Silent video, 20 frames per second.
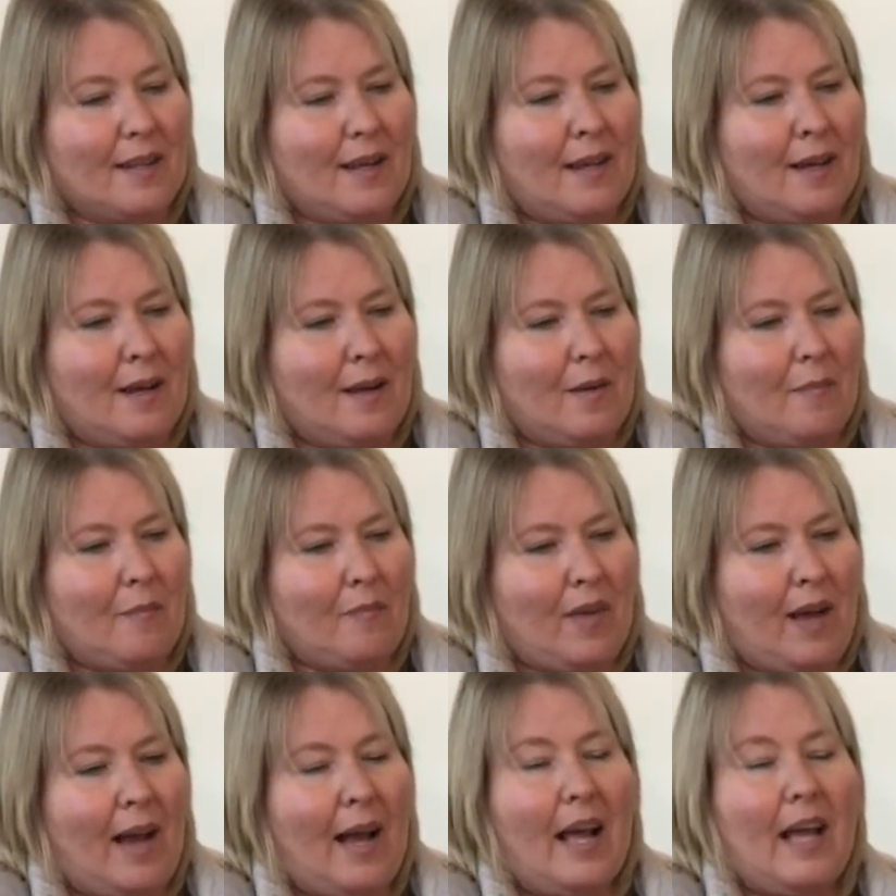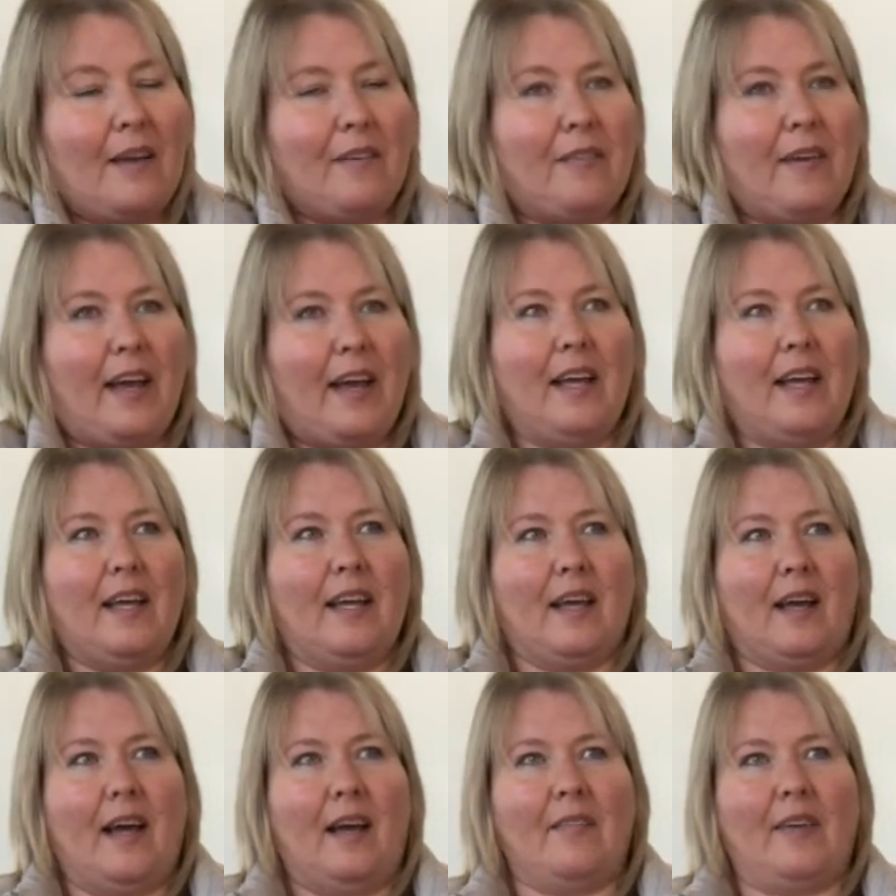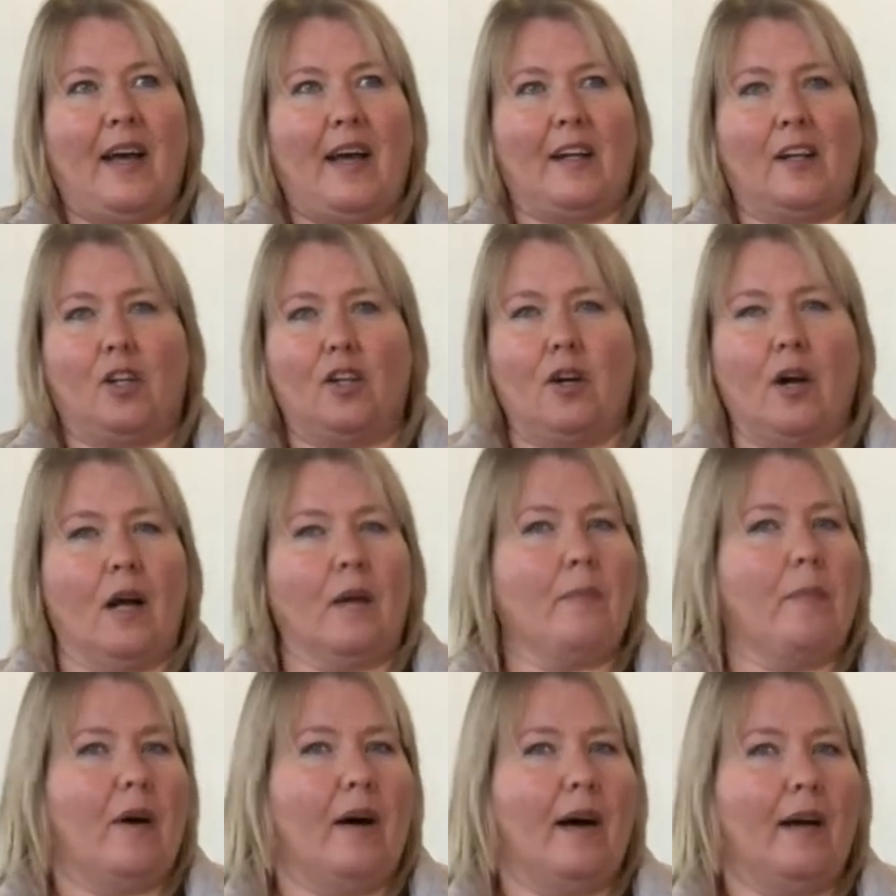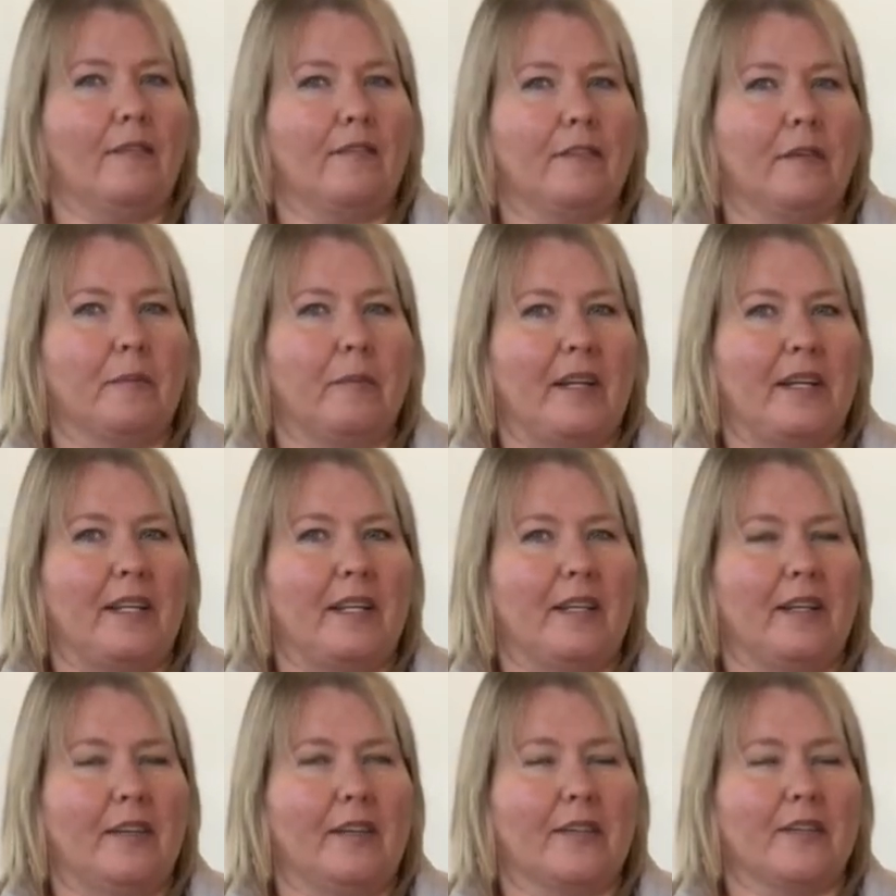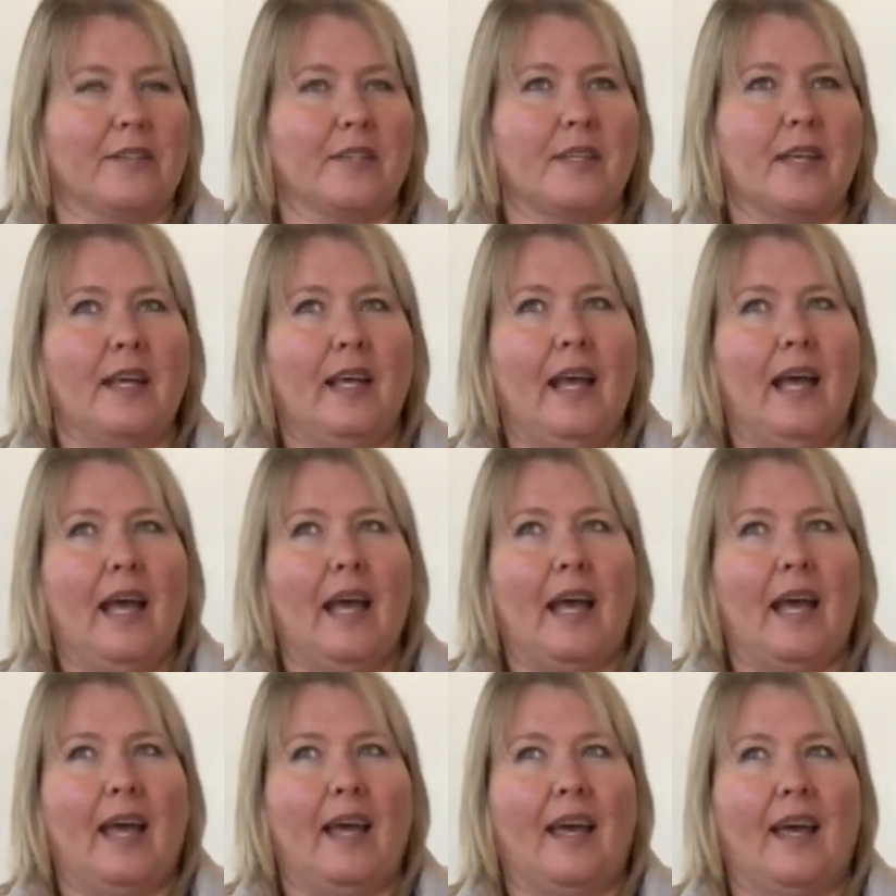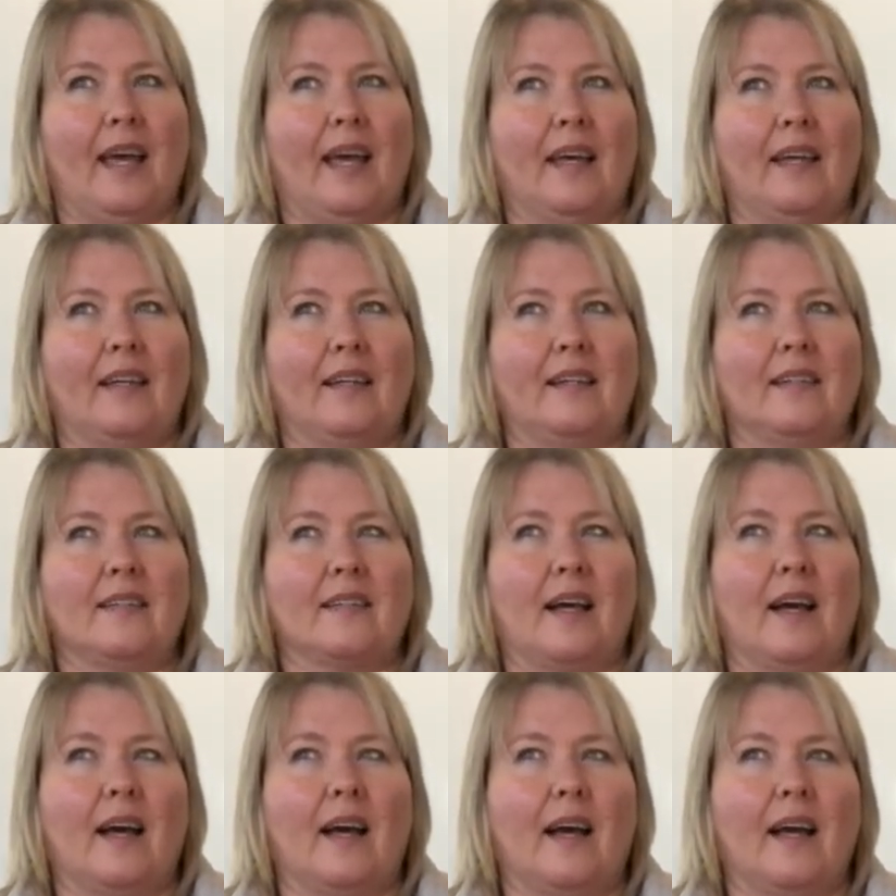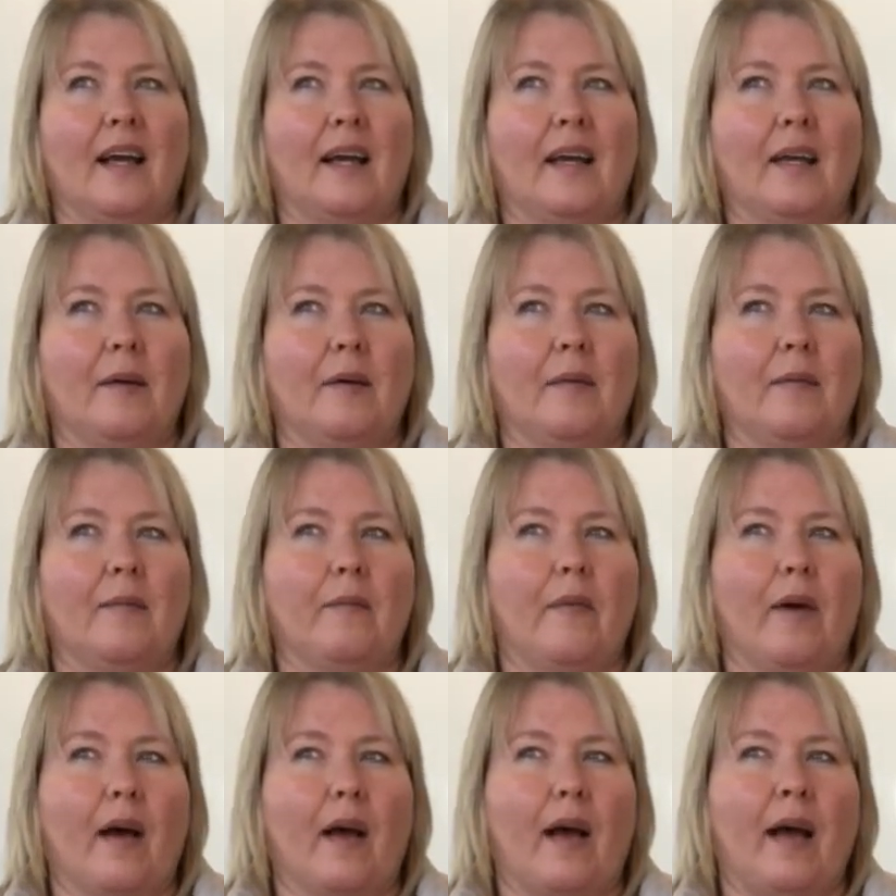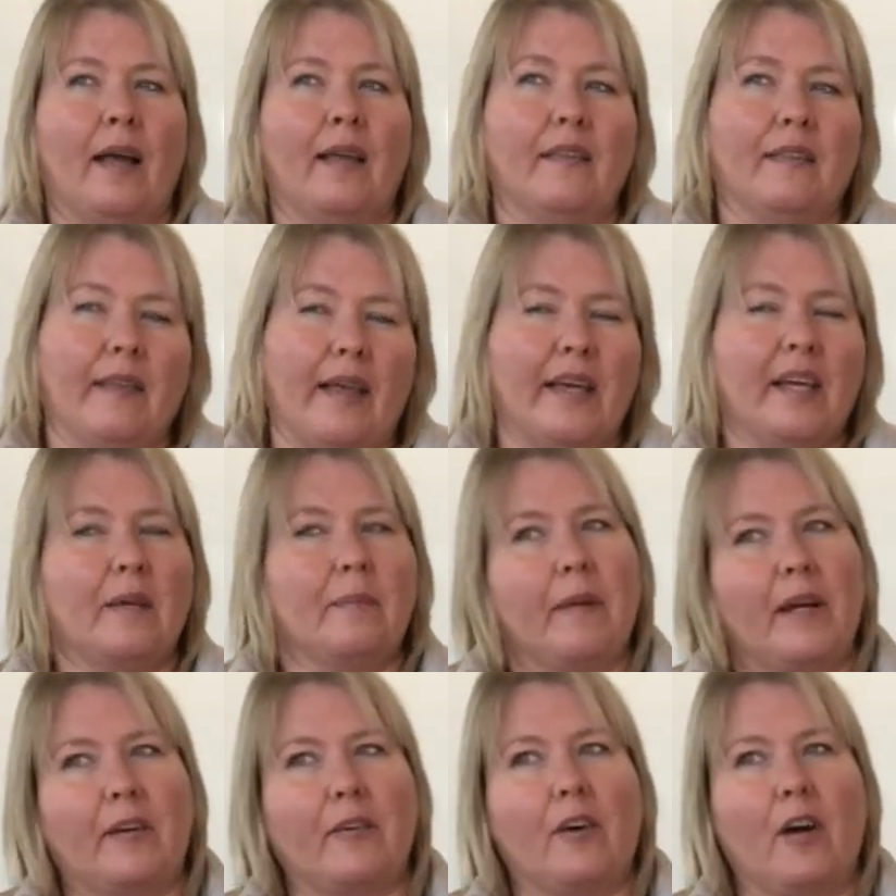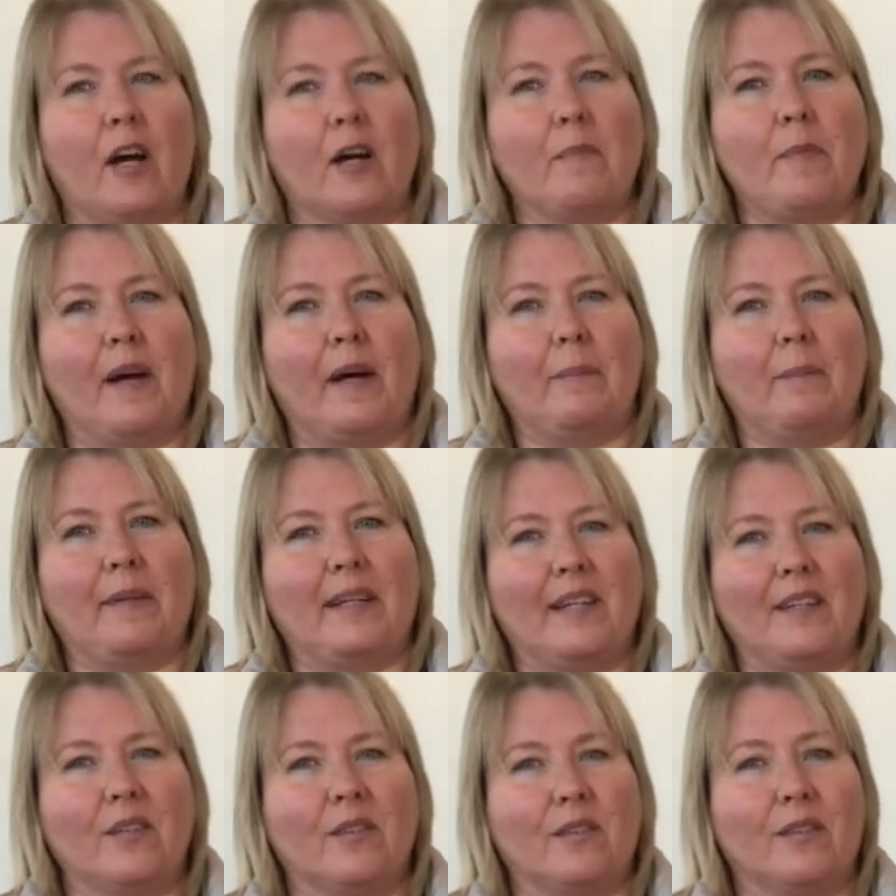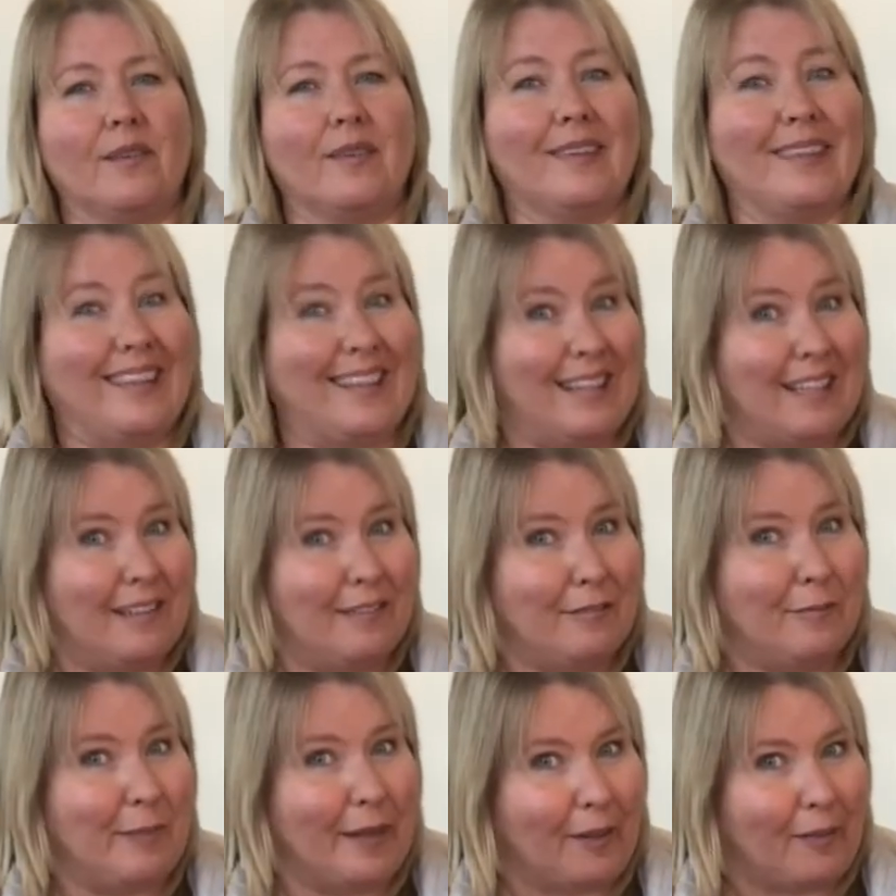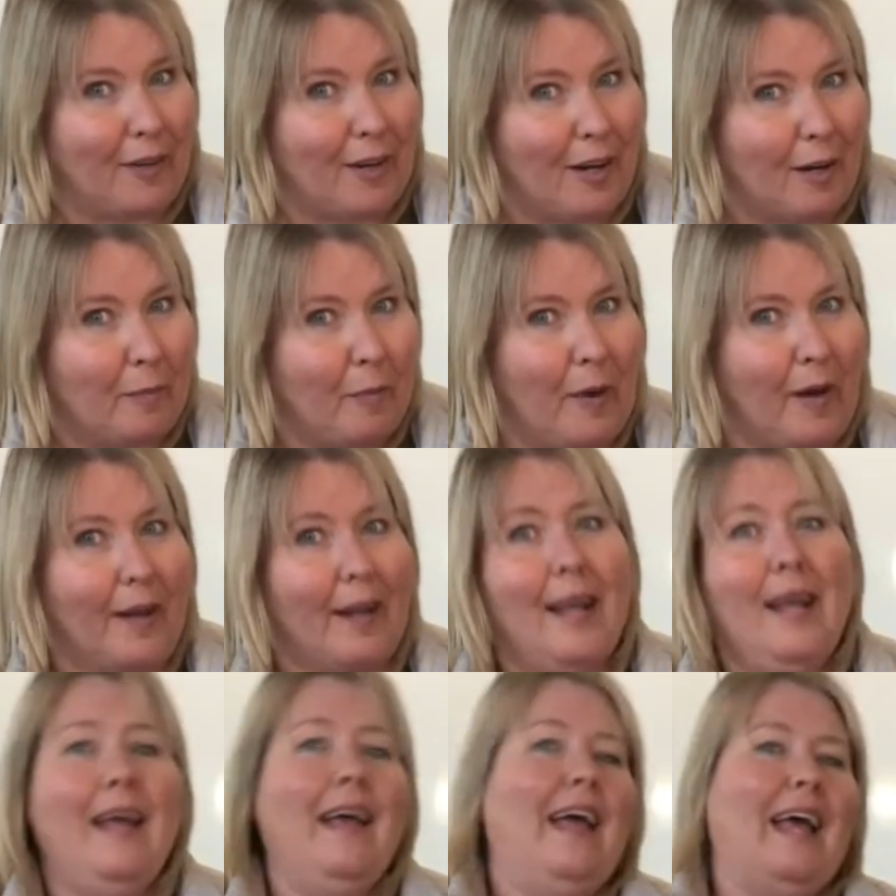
I've had a crock pot for many years, and I like my crock pot, but I don't love my crock pot.